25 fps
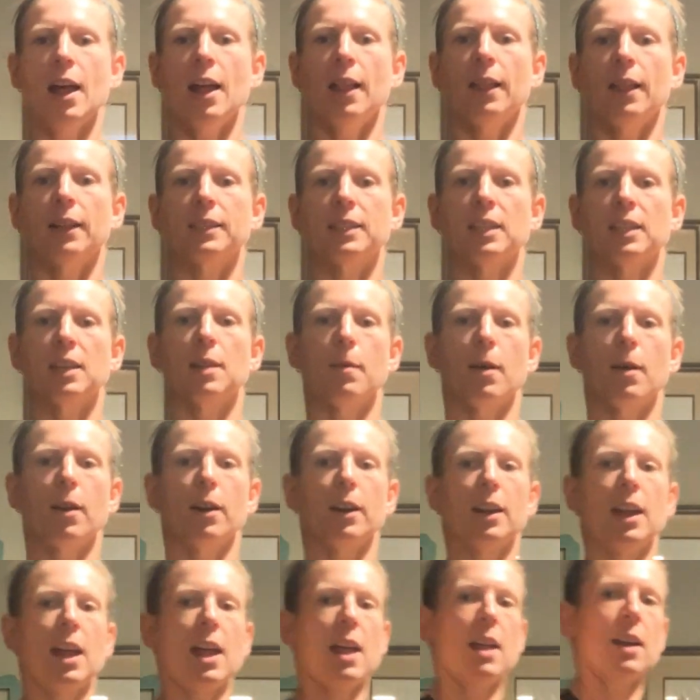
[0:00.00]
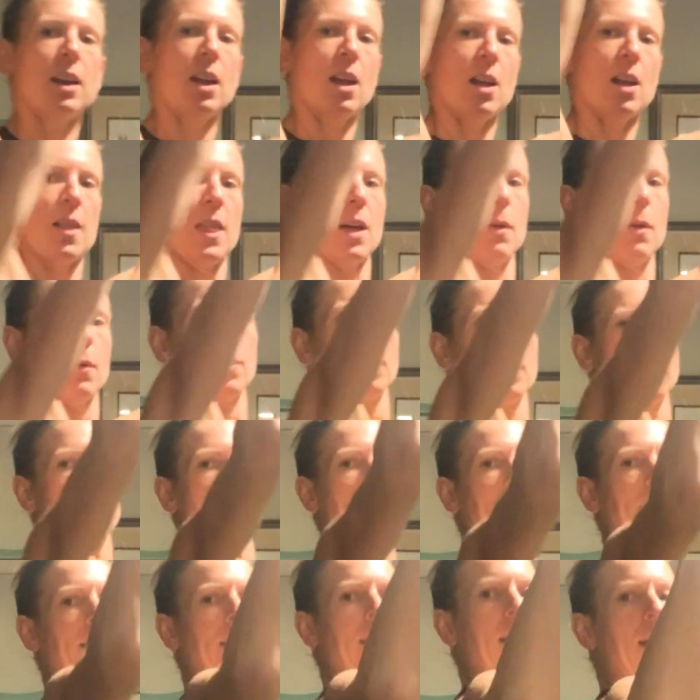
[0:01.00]
Let's think about again that we're
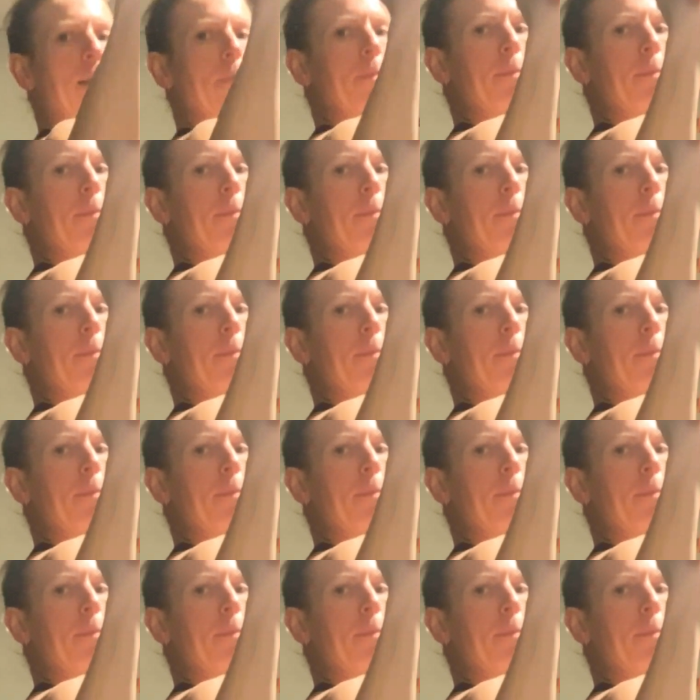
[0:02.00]
pressing and